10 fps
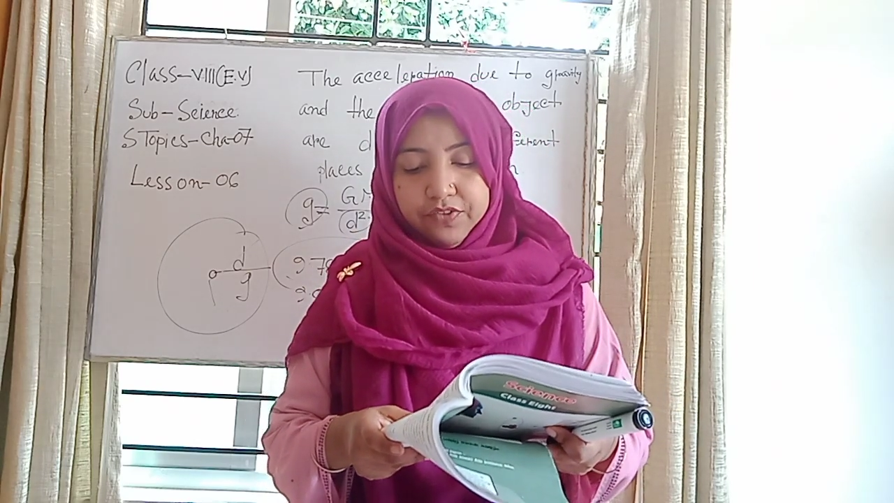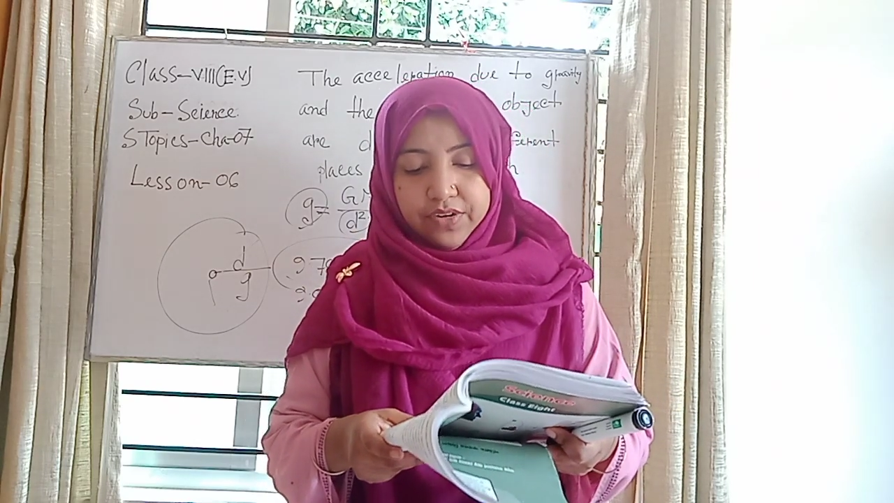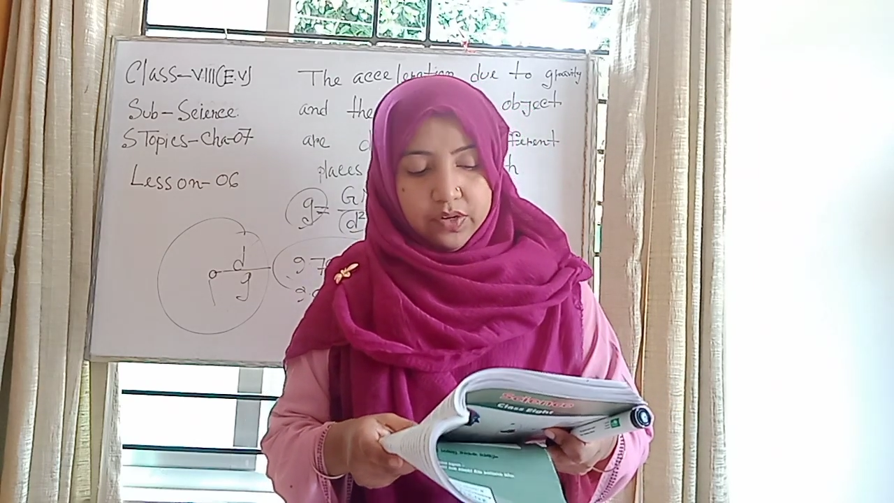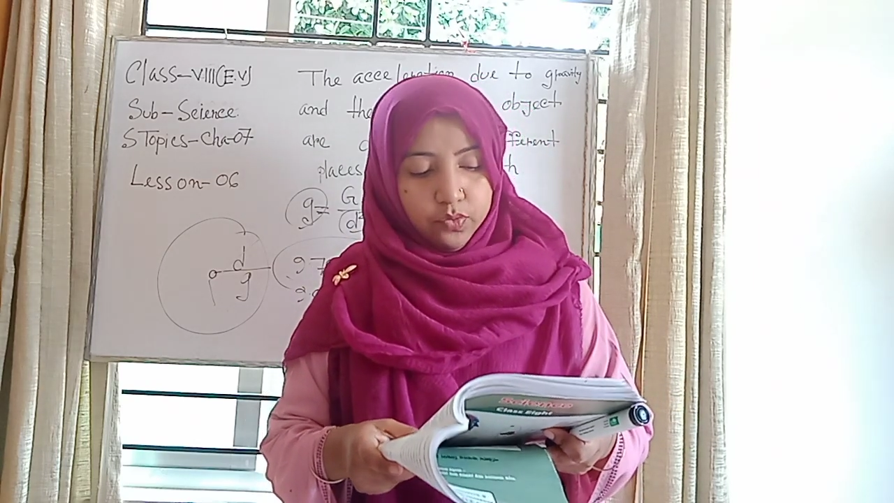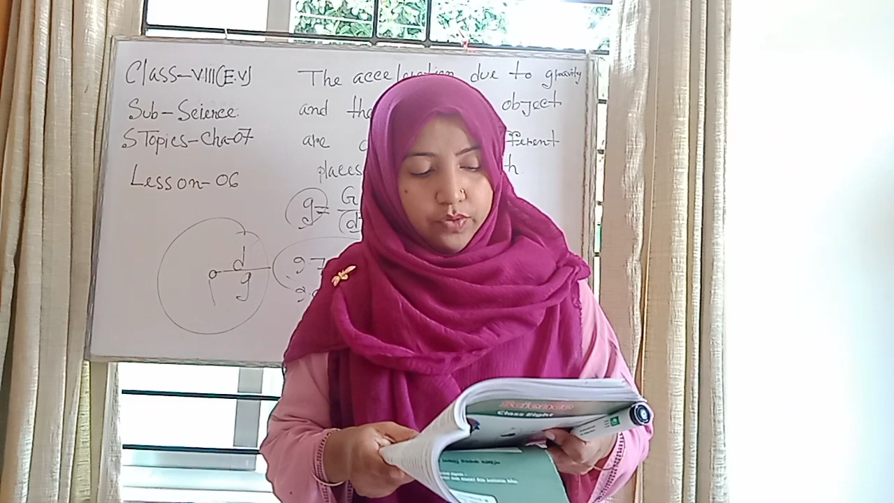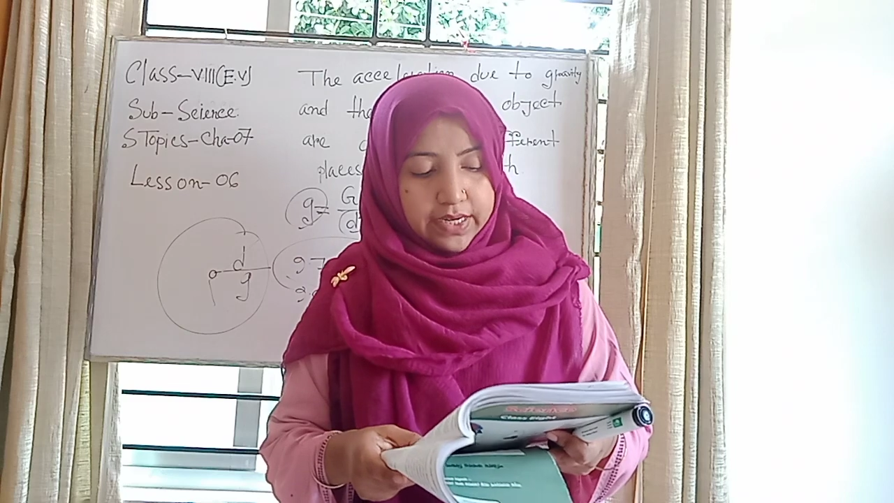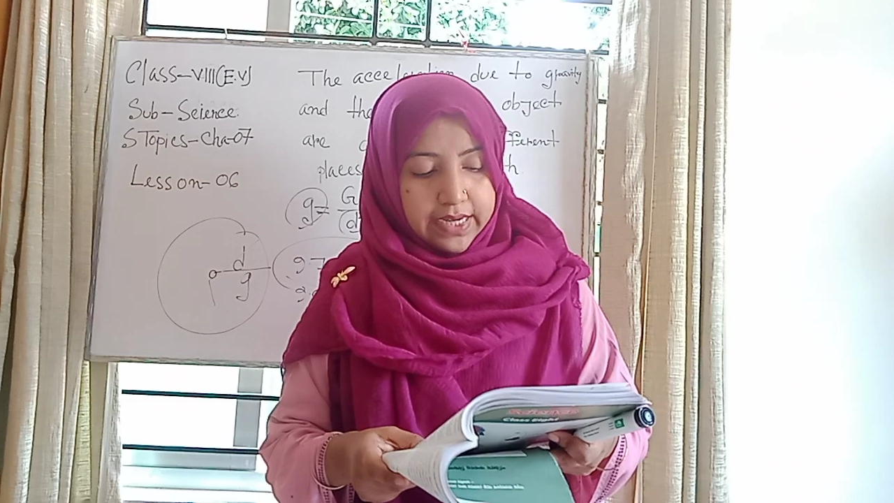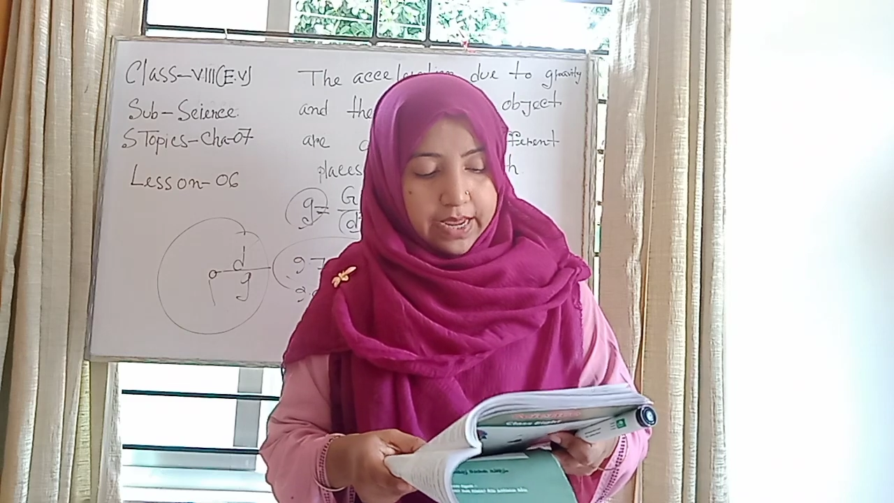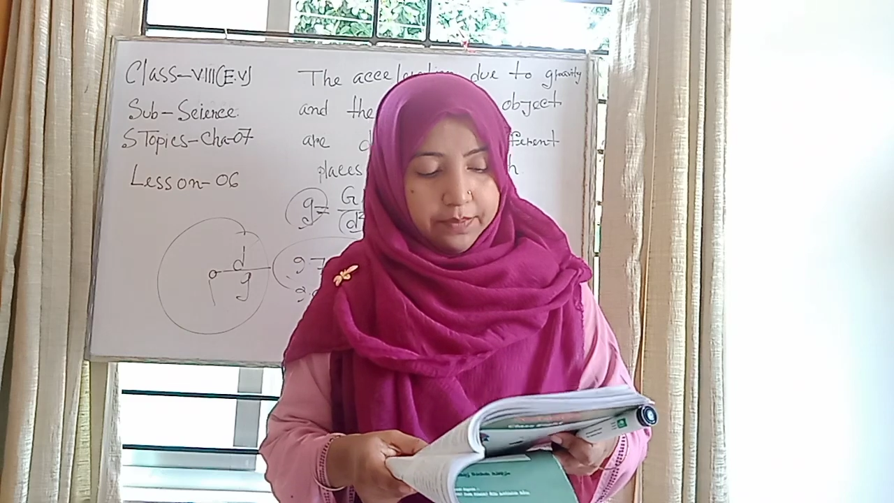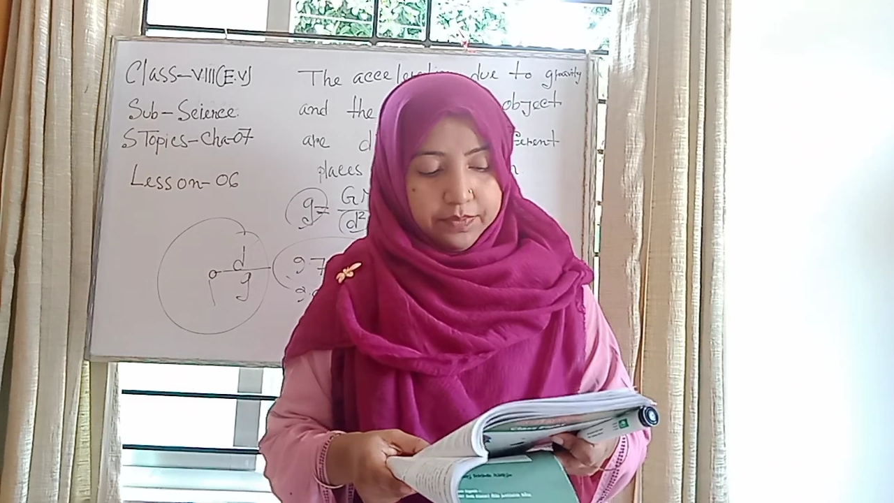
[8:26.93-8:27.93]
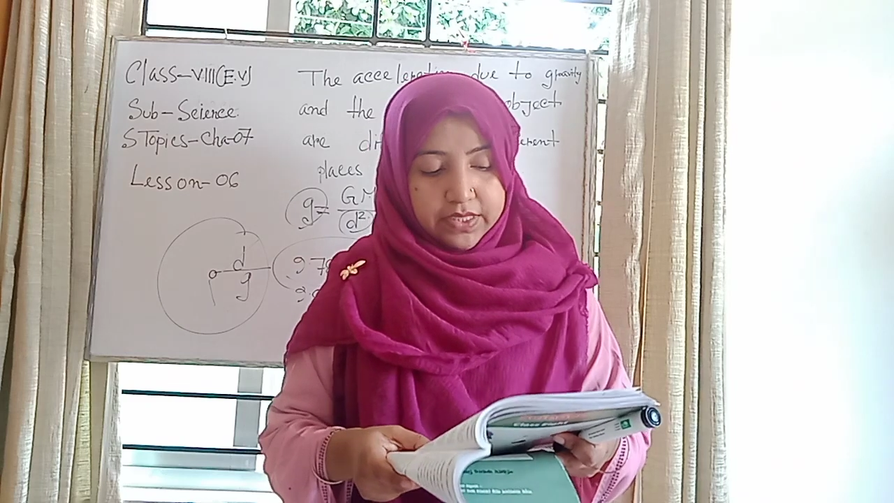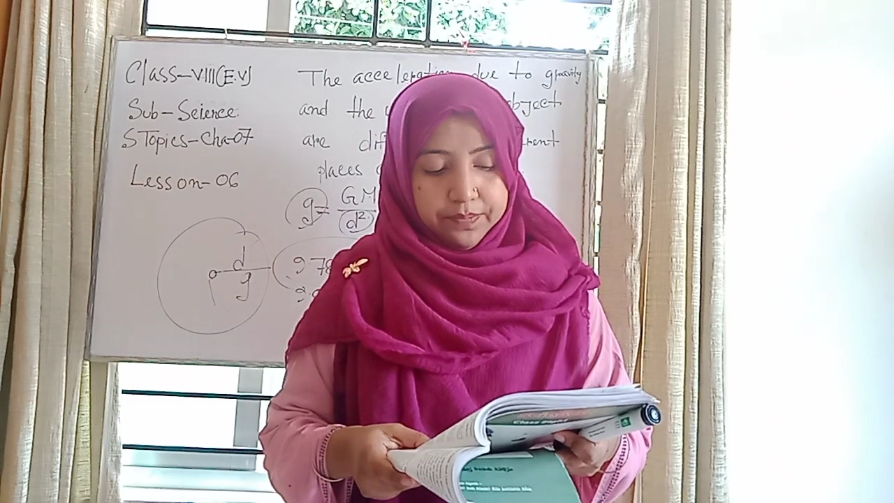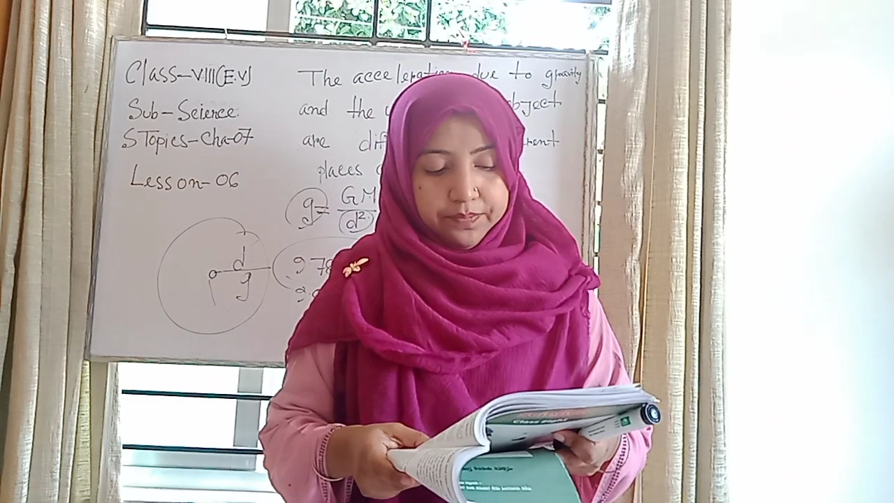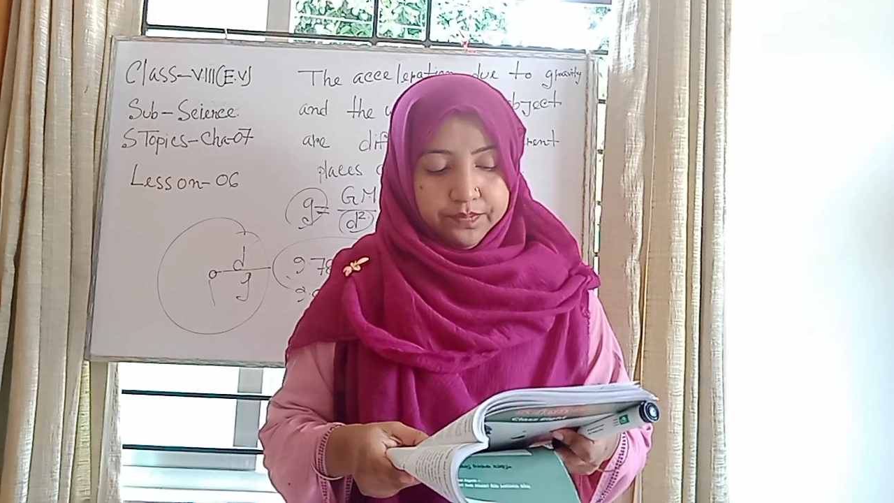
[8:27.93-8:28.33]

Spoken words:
real weight mg.